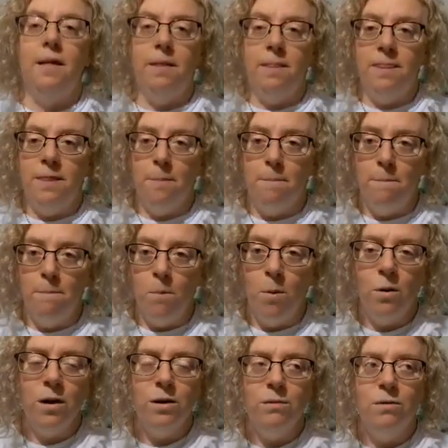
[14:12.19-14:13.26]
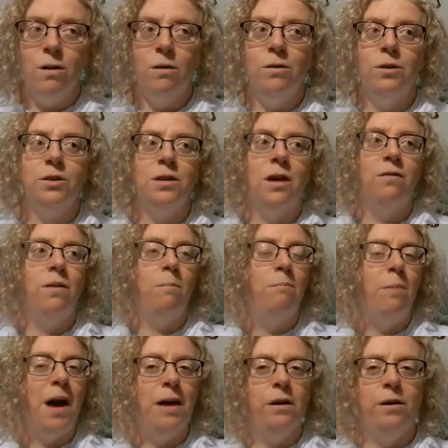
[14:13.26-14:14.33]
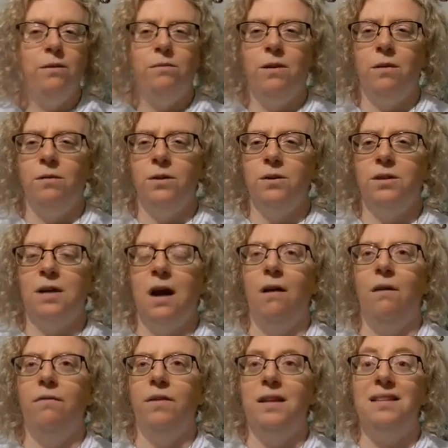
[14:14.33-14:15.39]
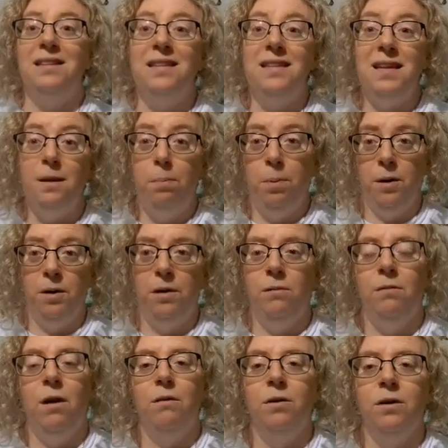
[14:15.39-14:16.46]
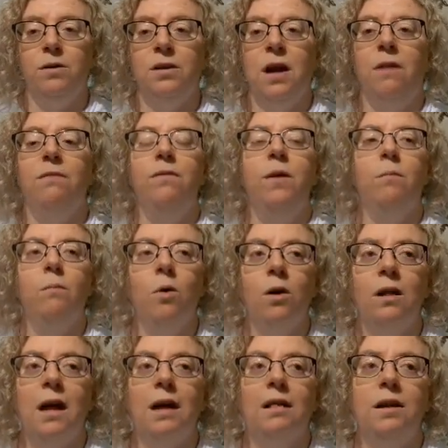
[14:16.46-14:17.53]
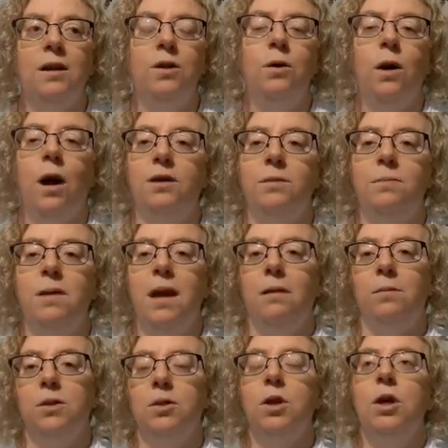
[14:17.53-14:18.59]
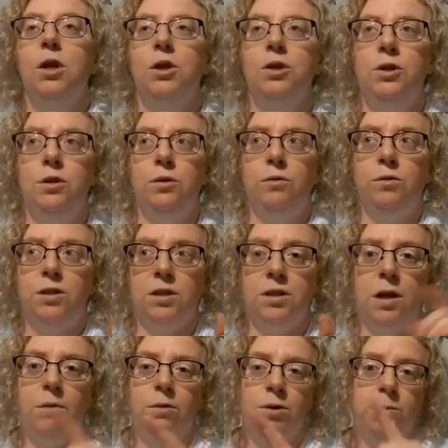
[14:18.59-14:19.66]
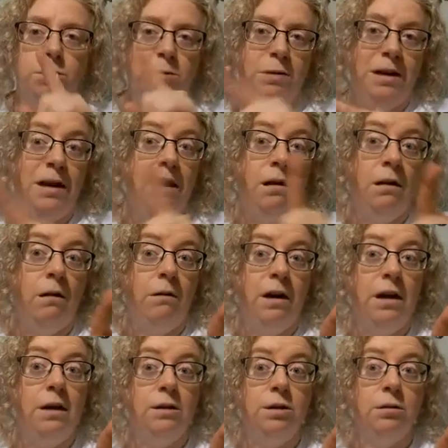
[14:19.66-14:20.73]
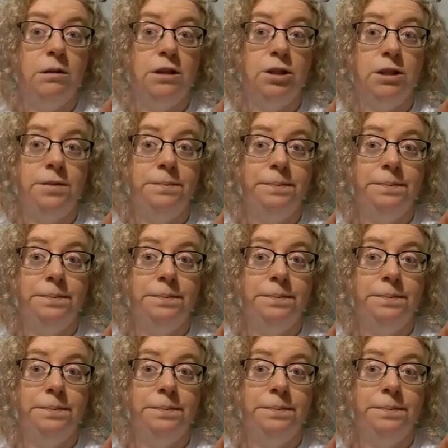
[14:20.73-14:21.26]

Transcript: The more you know yourself, the better you know yourself, the deeper you know yourself, the more likely you are to be able to distinguish between ego and intuition.